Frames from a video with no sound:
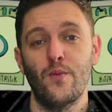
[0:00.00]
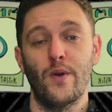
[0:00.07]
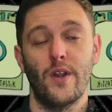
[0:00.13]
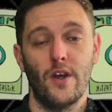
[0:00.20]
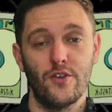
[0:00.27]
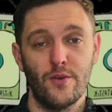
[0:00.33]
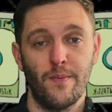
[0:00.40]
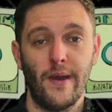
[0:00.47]

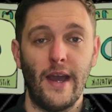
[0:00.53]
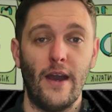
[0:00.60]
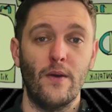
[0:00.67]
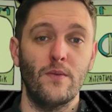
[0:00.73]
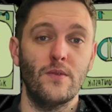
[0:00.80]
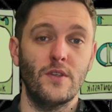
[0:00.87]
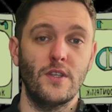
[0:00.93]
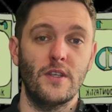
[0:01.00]

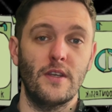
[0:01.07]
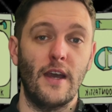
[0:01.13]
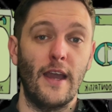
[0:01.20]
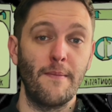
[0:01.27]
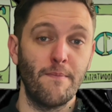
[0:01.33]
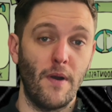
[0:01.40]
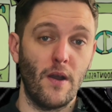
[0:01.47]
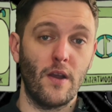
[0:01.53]
£100, a
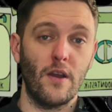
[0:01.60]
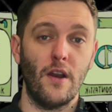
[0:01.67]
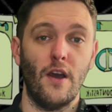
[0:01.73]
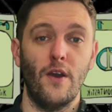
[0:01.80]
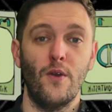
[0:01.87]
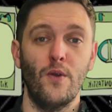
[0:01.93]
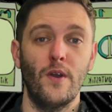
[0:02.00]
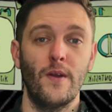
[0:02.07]

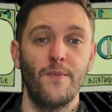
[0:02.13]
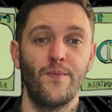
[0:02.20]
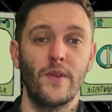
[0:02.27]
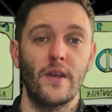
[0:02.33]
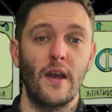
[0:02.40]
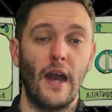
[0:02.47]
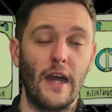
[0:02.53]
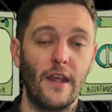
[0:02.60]
bungalow,
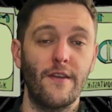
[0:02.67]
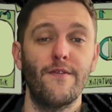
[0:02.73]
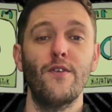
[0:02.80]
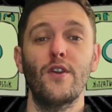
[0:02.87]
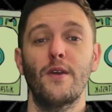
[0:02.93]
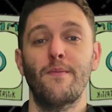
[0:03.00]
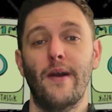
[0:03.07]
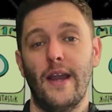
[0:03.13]
and a
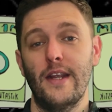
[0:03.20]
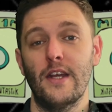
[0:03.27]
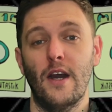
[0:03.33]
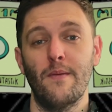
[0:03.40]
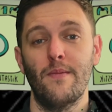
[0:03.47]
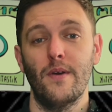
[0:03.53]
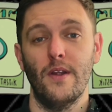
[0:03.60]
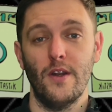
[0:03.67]
fully paid
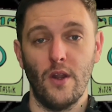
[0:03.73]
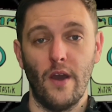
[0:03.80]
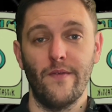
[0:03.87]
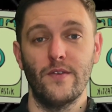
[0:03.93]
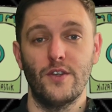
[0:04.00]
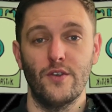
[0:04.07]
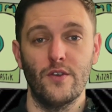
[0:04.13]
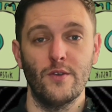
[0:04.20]
up life
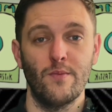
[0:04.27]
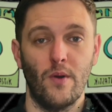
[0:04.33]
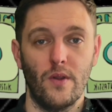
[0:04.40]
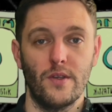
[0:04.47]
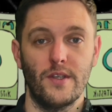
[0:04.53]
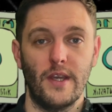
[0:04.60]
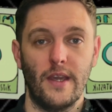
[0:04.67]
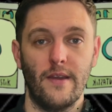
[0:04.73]
insurance
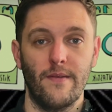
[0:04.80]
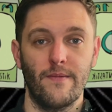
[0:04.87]
policy.